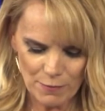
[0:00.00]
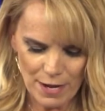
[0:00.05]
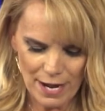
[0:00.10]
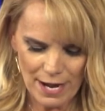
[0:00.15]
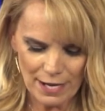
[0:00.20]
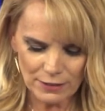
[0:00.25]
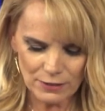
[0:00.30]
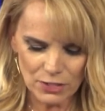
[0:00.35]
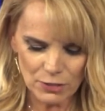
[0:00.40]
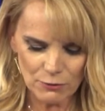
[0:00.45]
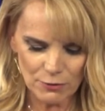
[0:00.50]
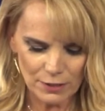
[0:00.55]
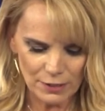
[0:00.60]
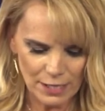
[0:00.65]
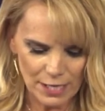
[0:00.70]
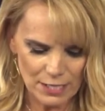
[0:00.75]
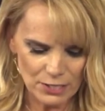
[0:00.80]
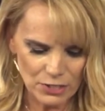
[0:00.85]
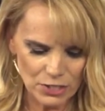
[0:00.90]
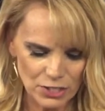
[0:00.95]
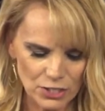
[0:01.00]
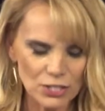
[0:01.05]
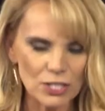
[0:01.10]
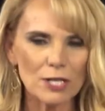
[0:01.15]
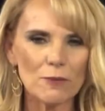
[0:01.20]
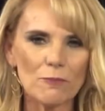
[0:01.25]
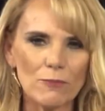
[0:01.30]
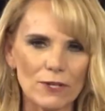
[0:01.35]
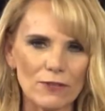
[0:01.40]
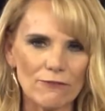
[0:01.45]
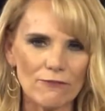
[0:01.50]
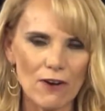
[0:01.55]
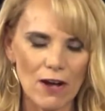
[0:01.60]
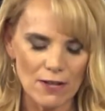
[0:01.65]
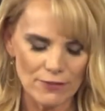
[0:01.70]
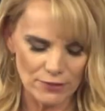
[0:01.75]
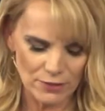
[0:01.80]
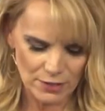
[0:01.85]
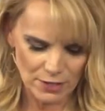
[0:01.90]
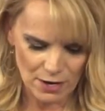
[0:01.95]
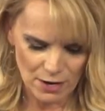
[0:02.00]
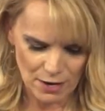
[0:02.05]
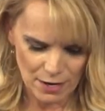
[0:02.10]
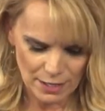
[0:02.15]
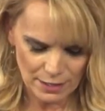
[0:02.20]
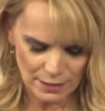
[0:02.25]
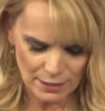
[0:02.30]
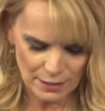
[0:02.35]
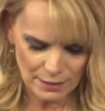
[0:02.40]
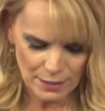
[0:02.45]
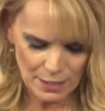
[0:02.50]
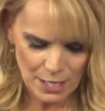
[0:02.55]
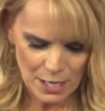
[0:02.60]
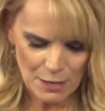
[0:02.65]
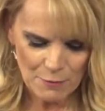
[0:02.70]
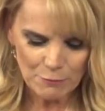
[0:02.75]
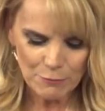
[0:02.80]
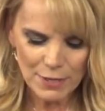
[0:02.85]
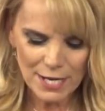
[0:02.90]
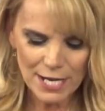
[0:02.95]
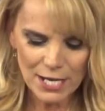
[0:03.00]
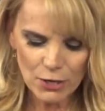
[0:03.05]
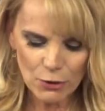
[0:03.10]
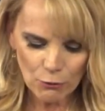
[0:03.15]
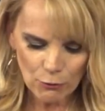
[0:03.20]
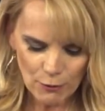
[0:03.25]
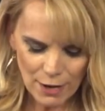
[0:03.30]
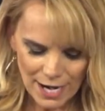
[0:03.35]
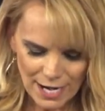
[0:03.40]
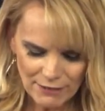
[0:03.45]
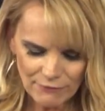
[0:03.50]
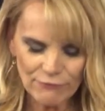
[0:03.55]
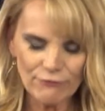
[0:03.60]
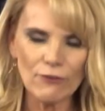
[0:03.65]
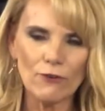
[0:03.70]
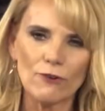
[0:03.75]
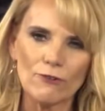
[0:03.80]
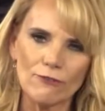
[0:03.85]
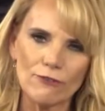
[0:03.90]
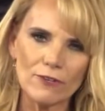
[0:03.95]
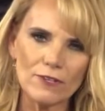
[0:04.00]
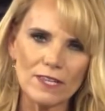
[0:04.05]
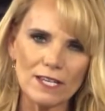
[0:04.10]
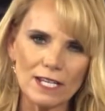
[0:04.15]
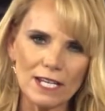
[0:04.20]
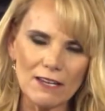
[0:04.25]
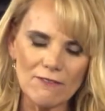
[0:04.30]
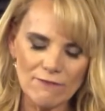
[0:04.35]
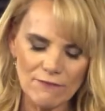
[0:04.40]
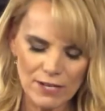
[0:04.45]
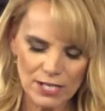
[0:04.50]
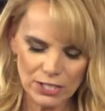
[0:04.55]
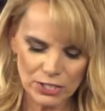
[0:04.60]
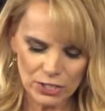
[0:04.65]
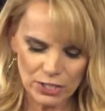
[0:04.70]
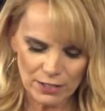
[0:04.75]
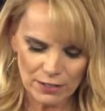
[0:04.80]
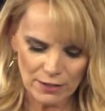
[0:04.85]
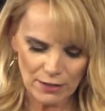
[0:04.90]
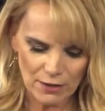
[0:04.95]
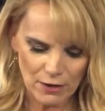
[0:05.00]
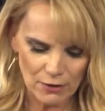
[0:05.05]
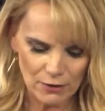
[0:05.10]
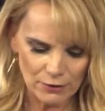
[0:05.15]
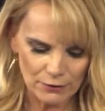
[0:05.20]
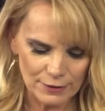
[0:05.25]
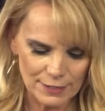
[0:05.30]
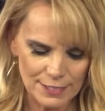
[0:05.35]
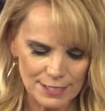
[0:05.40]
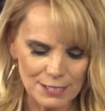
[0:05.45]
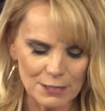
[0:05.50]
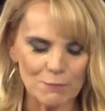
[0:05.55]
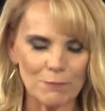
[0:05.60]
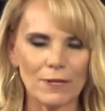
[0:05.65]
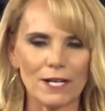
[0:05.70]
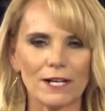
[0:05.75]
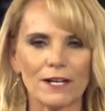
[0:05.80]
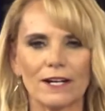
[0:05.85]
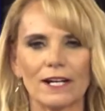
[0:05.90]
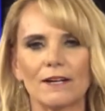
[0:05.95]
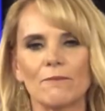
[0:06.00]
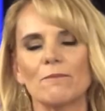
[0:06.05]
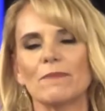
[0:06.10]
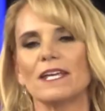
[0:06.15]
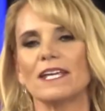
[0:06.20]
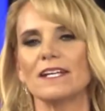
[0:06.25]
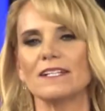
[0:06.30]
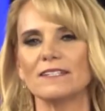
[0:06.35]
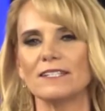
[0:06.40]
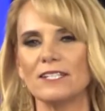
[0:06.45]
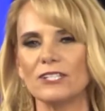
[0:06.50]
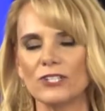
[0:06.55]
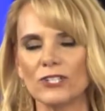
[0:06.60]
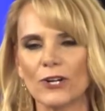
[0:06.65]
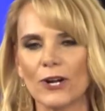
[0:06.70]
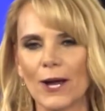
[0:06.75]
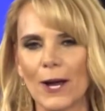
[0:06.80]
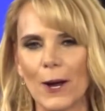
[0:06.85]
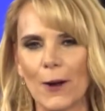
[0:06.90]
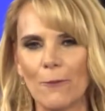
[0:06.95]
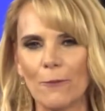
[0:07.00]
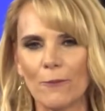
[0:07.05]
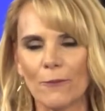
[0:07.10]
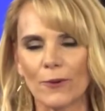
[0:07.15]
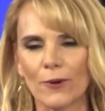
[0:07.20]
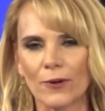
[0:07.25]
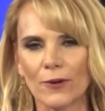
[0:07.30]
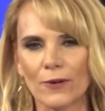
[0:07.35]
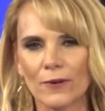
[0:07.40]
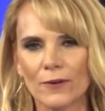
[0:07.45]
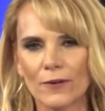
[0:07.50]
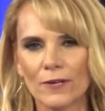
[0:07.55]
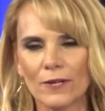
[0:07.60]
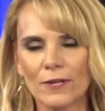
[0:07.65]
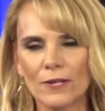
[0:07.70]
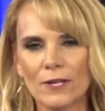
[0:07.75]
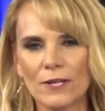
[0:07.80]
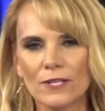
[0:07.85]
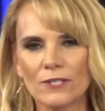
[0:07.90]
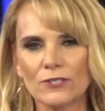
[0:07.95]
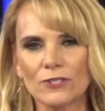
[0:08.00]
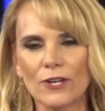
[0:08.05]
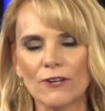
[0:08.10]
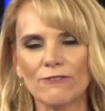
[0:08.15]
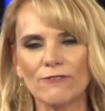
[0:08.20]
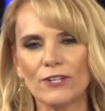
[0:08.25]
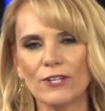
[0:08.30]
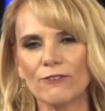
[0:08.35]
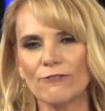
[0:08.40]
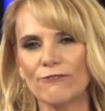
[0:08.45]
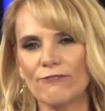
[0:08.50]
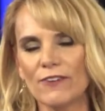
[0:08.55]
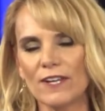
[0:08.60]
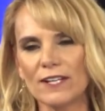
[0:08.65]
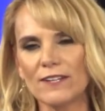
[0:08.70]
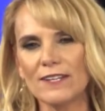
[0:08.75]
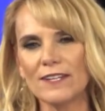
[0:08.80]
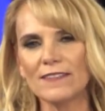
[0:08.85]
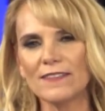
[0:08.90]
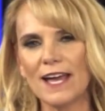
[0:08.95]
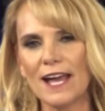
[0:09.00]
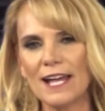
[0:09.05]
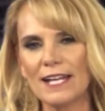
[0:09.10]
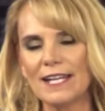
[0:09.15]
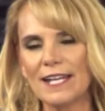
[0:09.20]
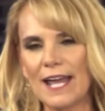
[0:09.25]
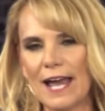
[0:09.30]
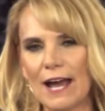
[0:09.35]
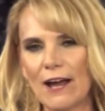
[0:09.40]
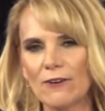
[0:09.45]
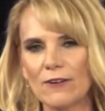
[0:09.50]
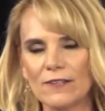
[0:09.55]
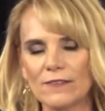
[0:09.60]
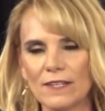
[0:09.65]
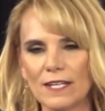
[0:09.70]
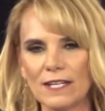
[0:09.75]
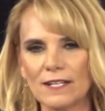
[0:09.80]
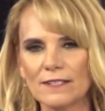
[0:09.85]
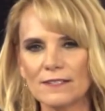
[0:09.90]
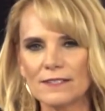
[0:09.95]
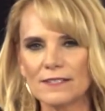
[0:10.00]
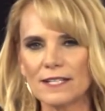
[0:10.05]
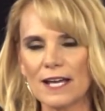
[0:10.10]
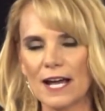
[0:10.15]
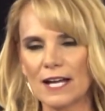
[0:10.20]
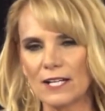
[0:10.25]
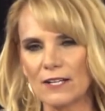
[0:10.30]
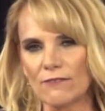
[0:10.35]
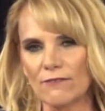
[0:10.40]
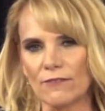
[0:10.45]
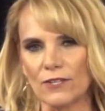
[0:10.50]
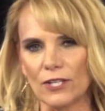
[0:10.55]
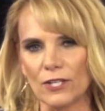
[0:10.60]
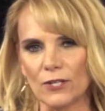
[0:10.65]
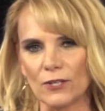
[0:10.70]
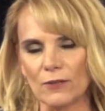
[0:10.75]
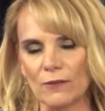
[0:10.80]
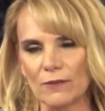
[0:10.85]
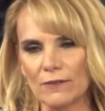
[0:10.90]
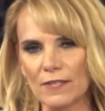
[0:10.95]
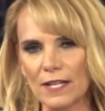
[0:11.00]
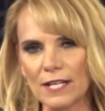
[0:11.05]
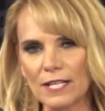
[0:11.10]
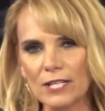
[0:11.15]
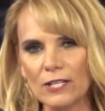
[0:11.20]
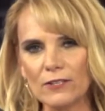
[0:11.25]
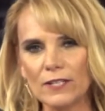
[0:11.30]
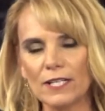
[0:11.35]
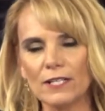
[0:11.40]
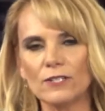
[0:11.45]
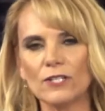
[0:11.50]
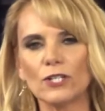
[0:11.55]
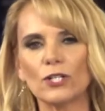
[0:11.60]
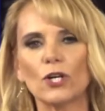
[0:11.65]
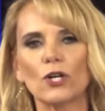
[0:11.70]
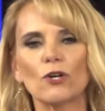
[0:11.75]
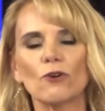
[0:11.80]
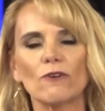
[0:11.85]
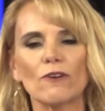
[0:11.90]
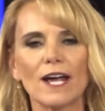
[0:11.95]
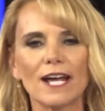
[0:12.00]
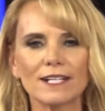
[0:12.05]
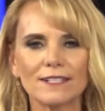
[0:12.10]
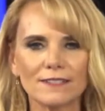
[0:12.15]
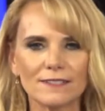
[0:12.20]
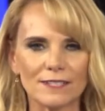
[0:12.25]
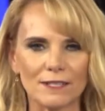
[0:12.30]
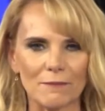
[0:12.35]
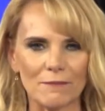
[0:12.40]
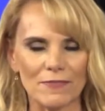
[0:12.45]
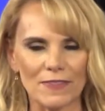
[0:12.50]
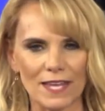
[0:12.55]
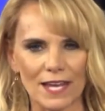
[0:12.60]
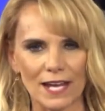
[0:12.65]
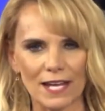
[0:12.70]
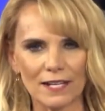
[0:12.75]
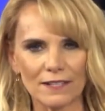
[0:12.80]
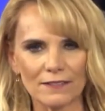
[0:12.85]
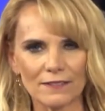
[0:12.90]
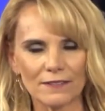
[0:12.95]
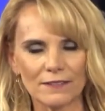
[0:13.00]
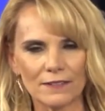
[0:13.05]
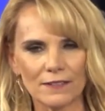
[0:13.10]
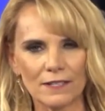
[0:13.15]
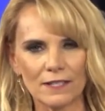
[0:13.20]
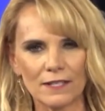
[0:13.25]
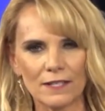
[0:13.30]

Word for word: back to relationship with Father God. Be grateful for the conviction of the Holy Spirit because He's your helper. So if you're feeling that now on the inside of you, that you need to correct some things,